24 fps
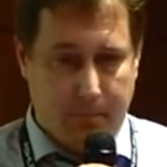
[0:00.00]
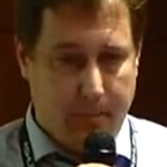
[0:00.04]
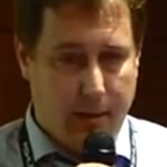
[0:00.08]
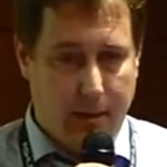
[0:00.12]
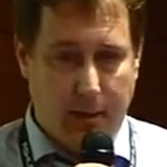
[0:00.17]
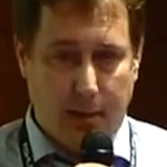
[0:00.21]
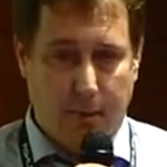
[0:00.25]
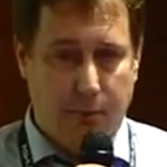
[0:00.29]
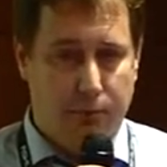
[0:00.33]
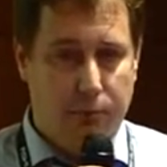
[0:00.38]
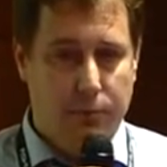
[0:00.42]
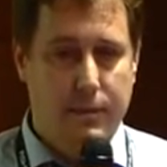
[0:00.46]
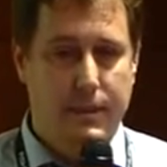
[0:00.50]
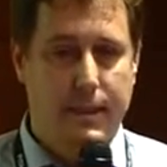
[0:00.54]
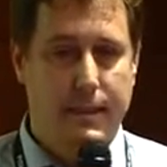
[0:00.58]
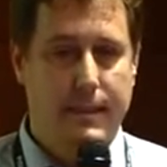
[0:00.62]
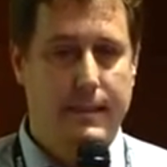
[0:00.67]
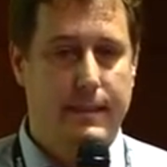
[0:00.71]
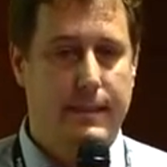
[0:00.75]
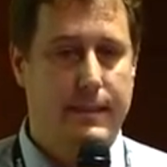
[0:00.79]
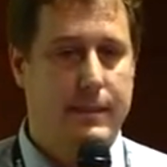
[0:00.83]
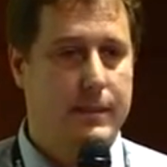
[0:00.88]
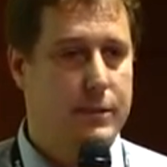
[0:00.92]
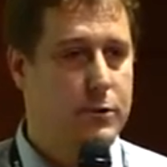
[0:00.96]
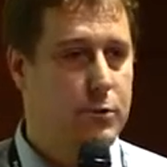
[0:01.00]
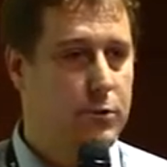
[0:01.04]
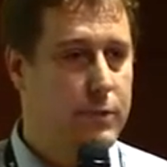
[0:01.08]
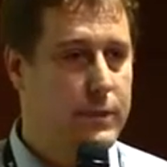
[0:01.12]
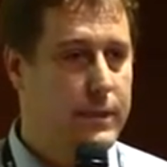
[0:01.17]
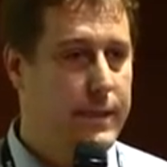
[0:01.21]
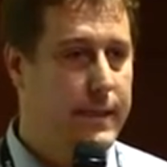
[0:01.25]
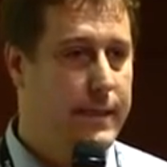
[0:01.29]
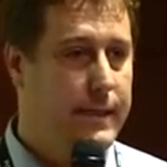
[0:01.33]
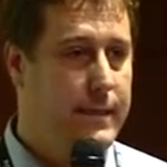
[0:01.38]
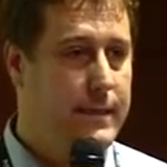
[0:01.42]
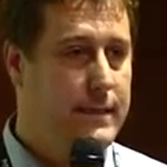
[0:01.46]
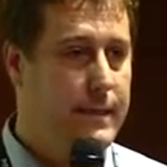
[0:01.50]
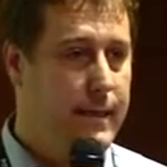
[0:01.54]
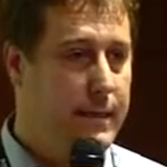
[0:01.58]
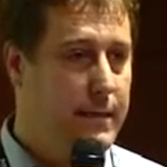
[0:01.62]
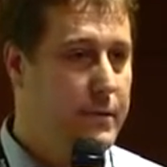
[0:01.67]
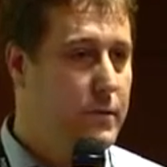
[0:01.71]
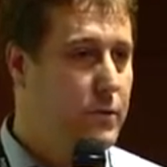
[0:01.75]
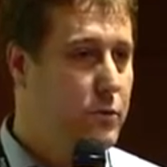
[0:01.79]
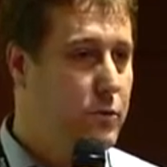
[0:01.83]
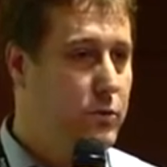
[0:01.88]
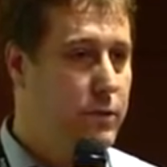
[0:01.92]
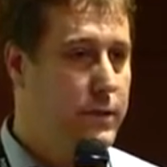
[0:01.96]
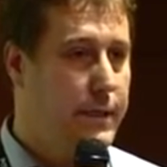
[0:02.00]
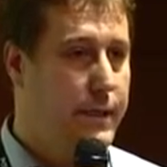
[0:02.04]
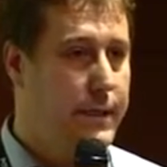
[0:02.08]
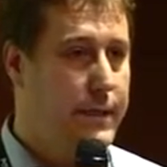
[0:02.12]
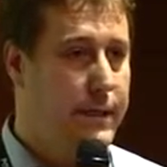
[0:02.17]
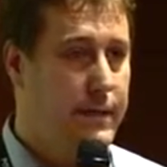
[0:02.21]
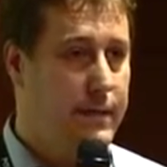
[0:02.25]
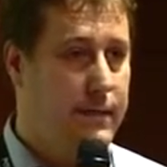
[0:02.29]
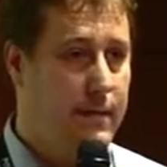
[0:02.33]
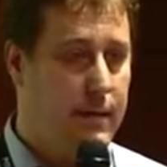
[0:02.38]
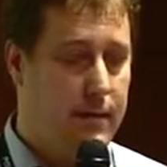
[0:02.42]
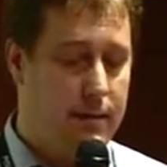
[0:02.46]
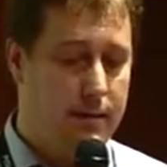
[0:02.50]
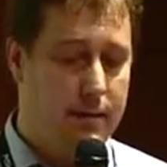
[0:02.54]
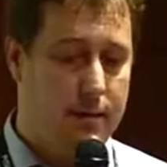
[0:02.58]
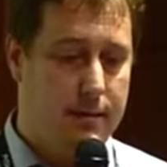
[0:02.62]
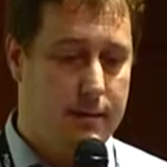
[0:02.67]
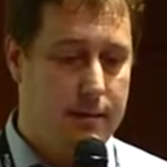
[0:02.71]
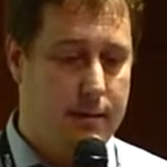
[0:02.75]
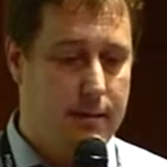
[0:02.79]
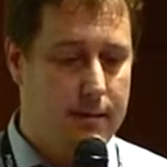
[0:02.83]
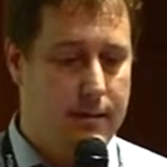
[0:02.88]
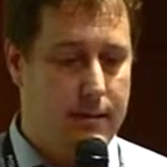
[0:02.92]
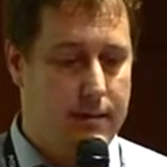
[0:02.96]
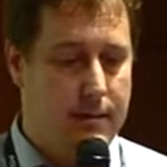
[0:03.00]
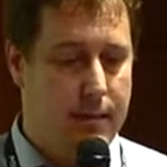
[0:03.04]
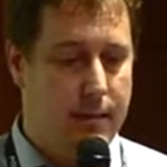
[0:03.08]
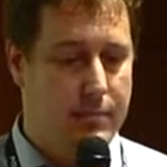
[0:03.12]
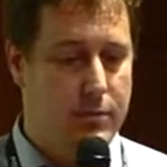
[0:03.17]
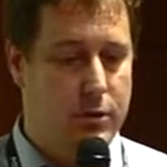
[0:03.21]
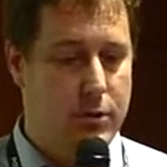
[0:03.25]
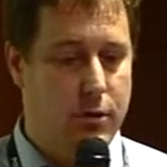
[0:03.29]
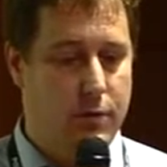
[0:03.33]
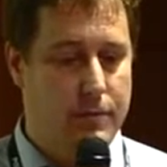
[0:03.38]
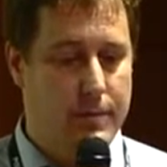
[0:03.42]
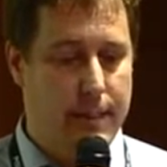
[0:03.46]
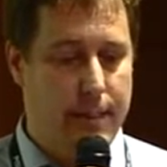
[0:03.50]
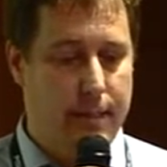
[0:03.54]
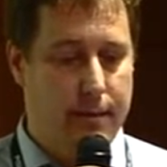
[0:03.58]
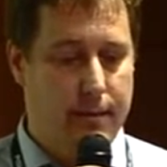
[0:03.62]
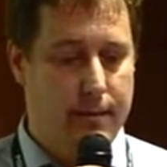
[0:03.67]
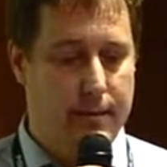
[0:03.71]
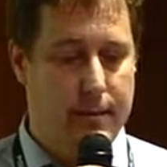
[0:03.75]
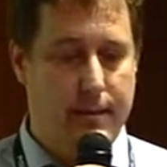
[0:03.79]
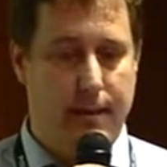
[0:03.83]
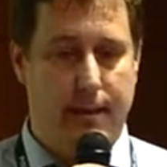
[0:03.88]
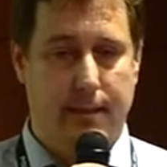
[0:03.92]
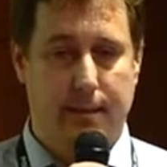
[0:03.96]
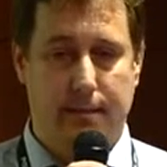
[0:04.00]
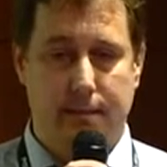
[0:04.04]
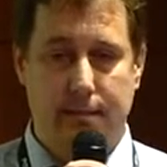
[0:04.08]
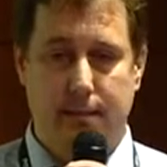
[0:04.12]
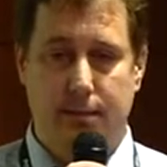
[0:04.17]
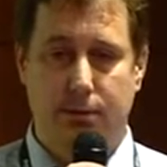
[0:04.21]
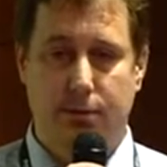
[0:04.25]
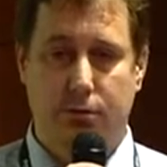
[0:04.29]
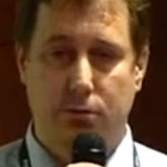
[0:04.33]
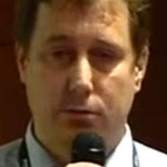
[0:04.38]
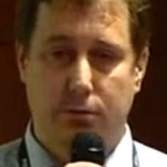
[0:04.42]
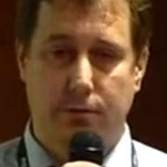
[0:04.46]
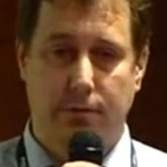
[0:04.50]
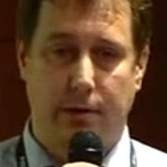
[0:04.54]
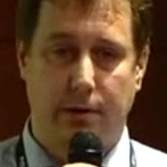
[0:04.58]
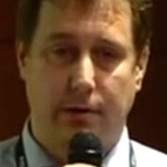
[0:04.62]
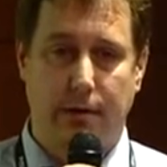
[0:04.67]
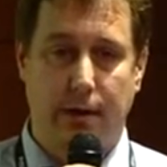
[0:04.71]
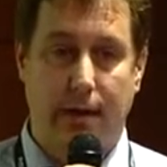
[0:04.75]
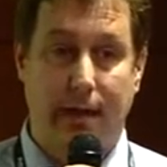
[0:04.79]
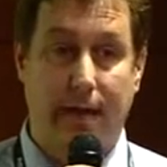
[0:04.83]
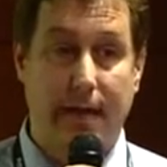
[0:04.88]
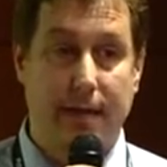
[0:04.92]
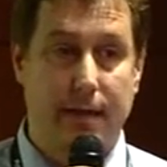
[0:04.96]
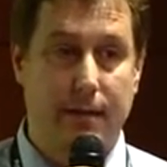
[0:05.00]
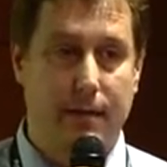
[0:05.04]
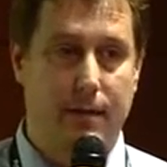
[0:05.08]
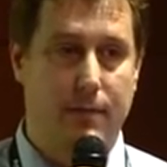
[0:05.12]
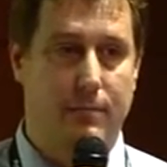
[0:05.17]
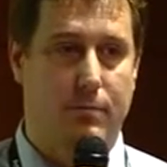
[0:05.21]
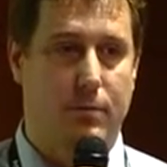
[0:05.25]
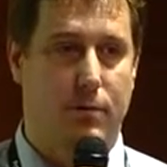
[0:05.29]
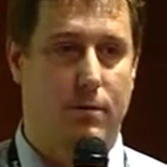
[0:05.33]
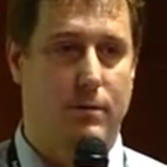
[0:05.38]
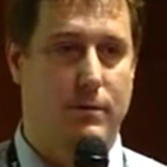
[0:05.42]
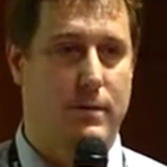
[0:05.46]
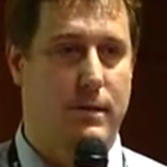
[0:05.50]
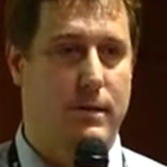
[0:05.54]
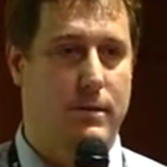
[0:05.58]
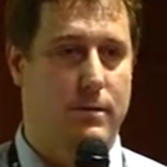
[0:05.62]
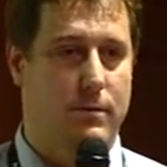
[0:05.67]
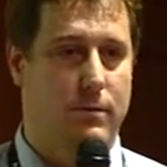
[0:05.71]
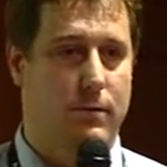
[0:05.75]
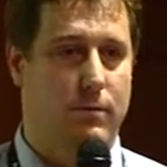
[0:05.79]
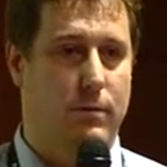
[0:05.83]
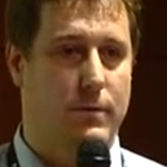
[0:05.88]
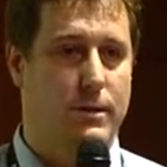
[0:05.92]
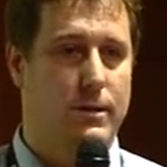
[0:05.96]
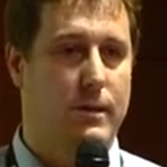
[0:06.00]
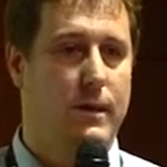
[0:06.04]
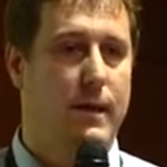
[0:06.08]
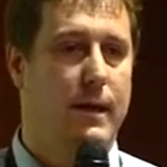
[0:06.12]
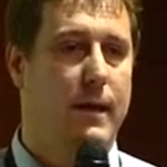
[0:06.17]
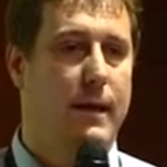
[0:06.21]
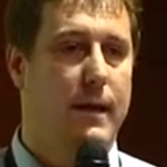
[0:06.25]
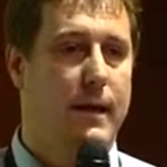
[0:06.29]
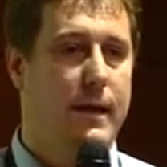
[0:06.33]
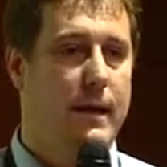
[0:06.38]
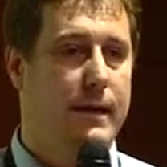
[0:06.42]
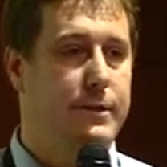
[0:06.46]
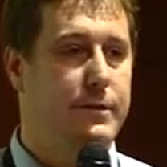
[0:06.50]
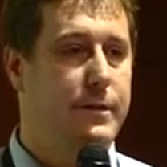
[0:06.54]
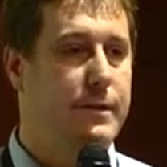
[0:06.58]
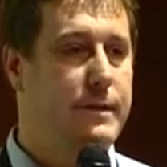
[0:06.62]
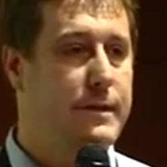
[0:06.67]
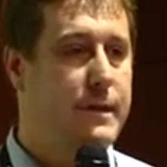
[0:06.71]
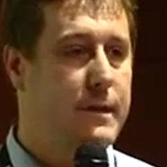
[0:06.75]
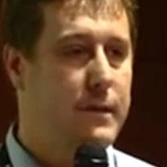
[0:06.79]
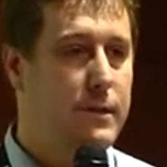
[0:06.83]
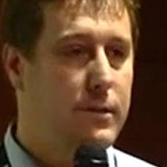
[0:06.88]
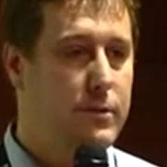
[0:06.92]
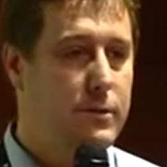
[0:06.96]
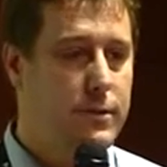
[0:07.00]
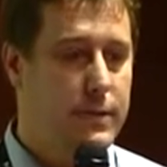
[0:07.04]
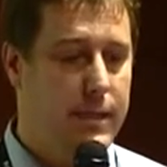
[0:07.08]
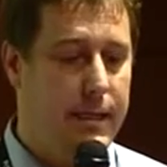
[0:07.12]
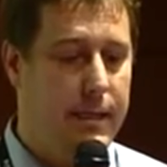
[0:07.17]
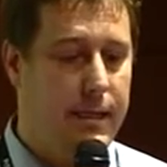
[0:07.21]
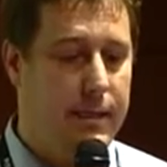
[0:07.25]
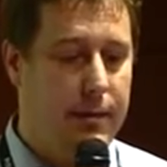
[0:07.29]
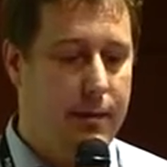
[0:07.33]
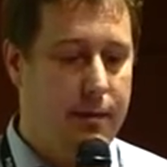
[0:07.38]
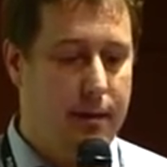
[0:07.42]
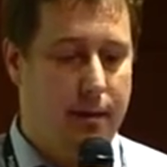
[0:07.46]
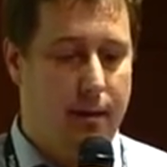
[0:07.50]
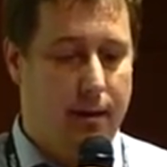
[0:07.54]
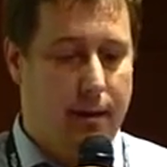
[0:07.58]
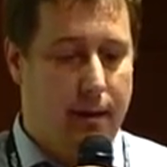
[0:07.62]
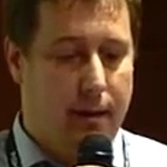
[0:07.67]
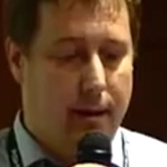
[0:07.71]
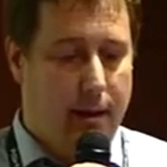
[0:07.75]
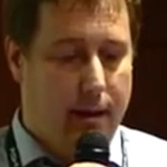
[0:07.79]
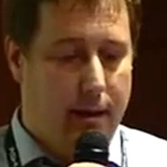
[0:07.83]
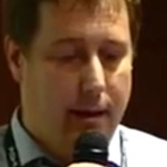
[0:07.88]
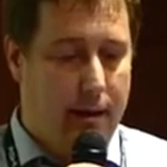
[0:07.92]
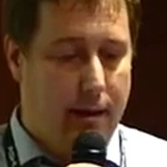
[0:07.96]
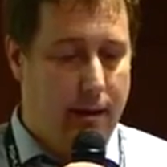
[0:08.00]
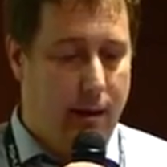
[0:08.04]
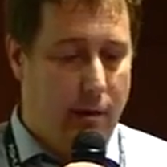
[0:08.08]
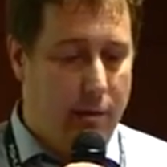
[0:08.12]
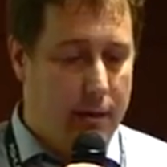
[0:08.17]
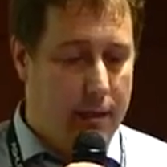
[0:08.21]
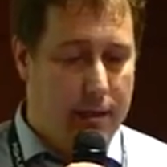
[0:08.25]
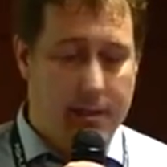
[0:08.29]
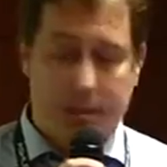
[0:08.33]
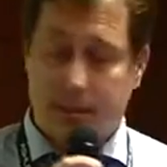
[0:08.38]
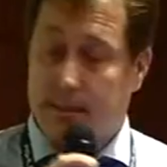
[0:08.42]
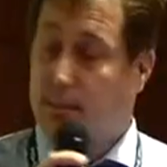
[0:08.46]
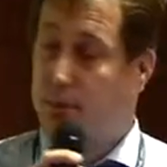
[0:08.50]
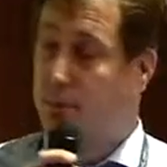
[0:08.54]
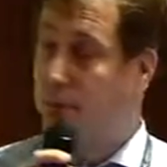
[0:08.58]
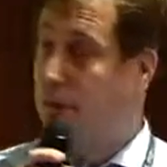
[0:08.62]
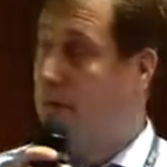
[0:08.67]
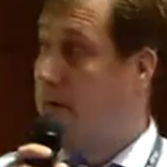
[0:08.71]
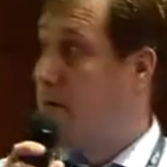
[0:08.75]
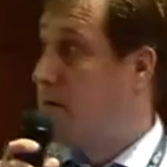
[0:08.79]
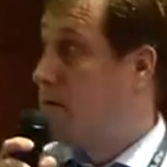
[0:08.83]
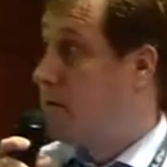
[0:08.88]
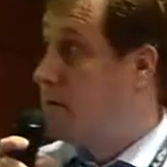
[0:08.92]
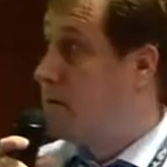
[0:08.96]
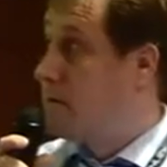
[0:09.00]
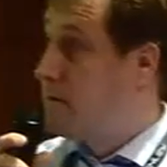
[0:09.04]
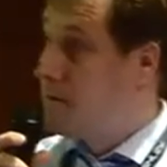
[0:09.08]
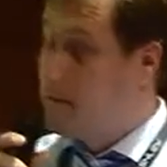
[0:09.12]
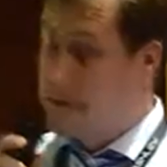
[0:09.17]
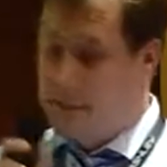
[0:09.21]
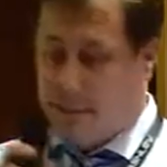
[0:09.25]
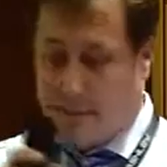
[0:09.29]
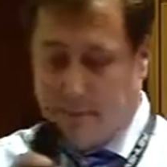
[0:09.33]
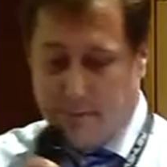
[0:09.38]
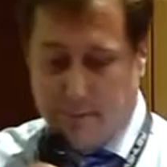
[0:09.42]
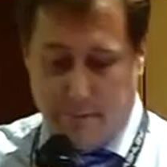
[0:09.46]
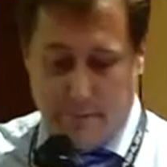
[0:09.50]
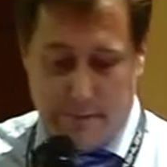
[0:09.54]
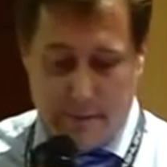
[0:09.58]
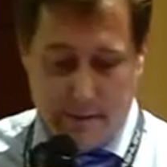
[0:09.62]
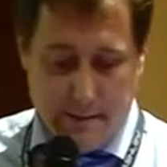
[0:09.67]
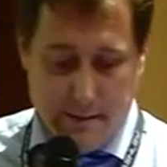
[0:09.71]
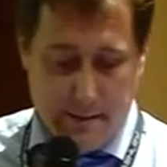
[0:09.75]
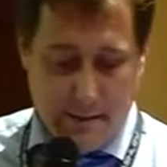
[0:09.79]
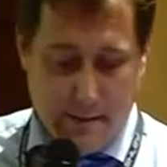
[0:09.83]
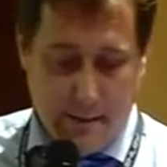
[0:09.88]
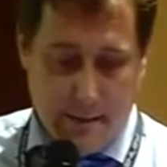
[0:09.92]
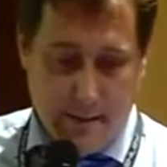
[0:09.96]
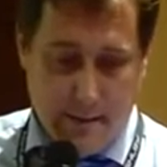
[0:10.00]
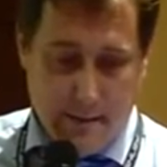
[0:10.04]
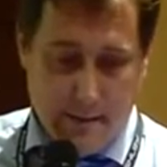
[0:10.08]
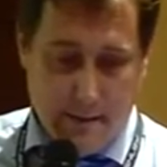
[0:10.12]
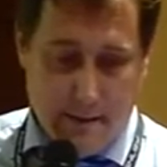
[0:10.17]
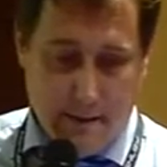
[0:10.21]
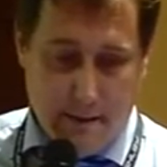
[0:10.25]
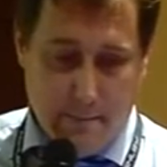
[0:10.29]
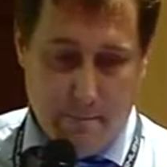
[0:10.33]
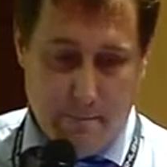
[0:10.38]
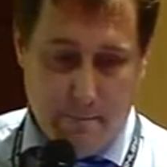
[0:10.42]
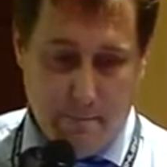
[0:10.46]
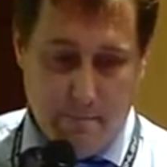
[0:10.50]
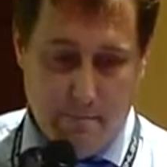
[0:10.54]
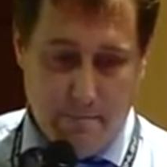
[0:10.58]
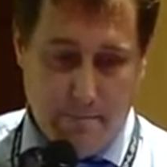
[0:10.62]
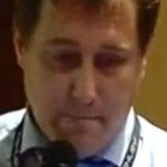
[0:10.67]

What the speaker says: full detailed routing, signal routing, a description of signals, and this is used very late in the process. So it was interesting to see how does this work out, this interface. And